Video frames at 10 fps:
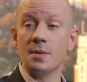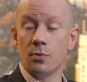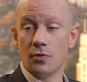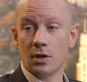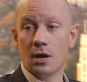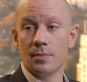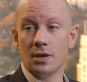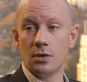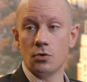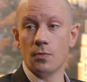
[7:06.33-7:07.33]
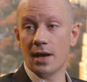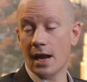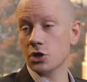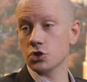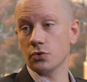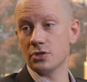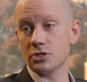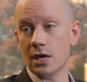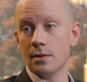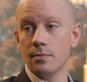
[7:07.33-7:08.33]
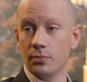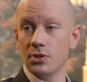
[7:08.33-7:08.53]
people in the company who might actually say,